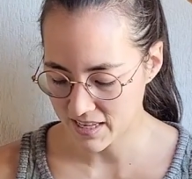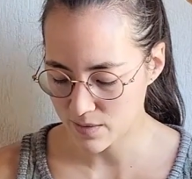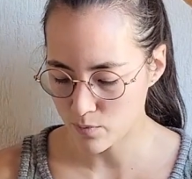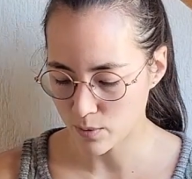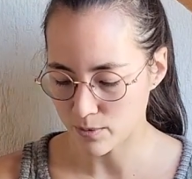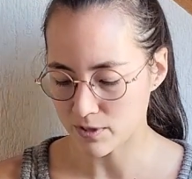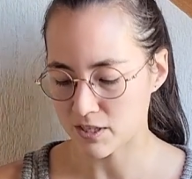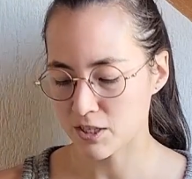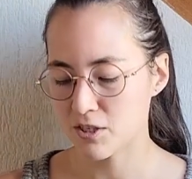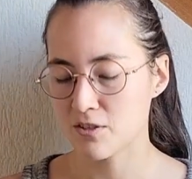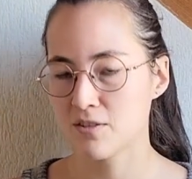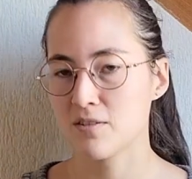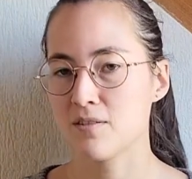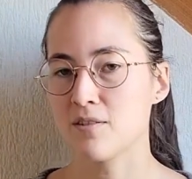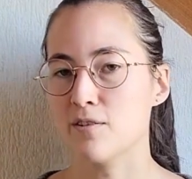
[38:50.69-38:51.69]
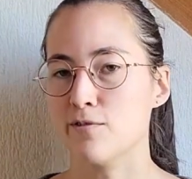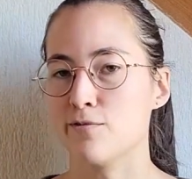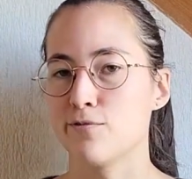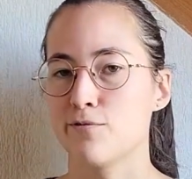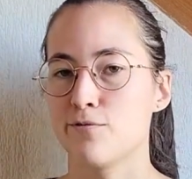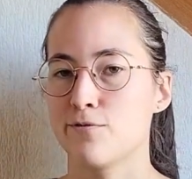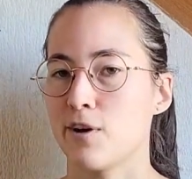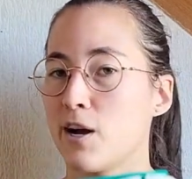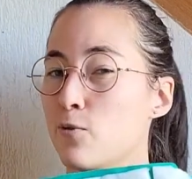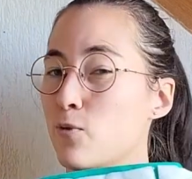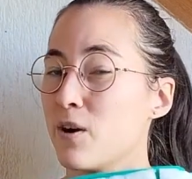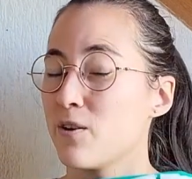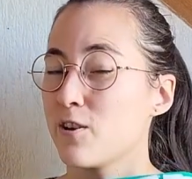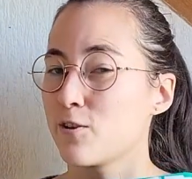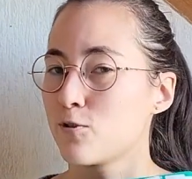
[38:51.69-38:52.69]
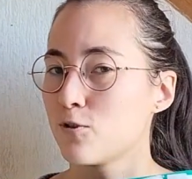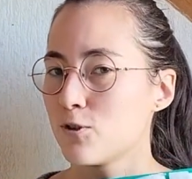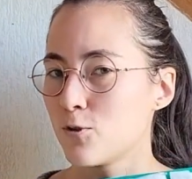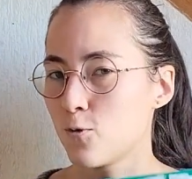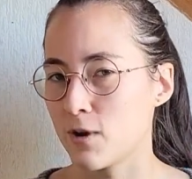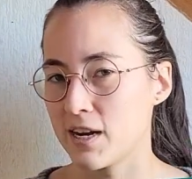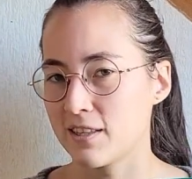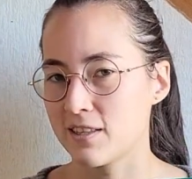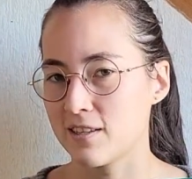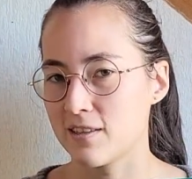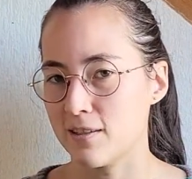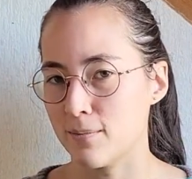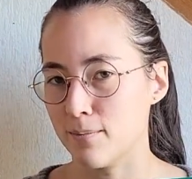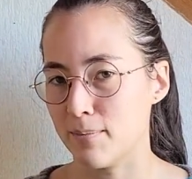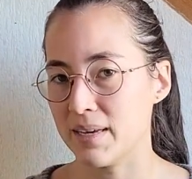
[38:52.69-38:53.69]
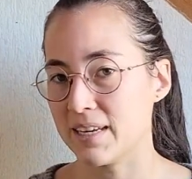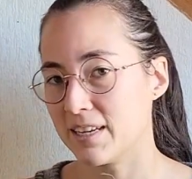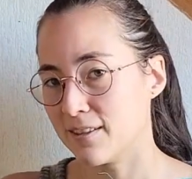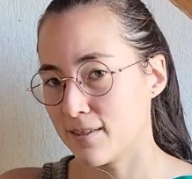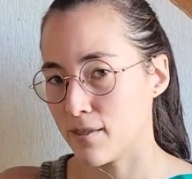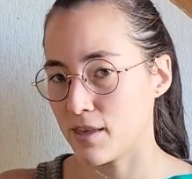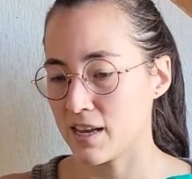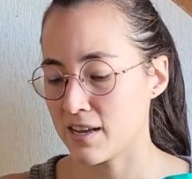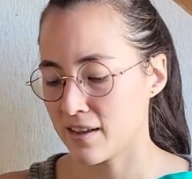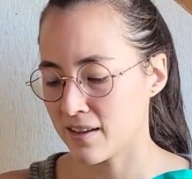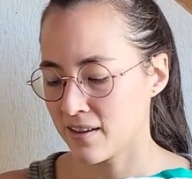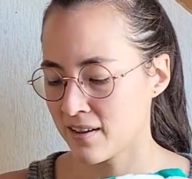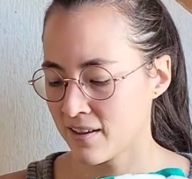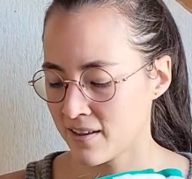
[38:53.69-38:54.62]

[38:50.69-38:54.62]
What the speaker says: proposition of how I could quilt the big thing